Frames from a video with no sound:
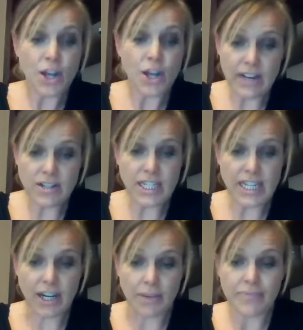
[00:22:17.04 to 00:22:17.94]
So here's the
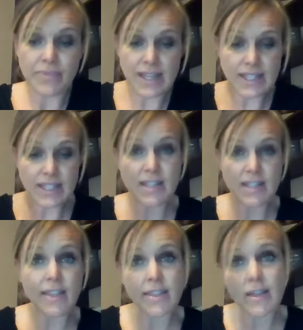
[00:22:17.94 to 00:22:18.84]
deal. This is
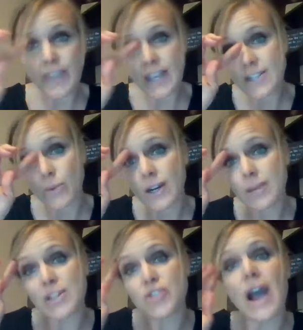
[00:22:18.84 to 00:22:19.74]
the things that we're
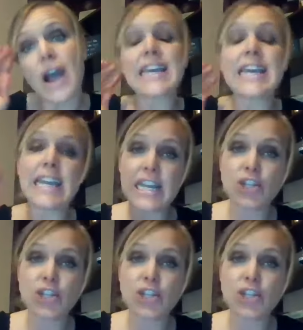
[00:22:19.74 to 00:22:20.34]
going to be tracking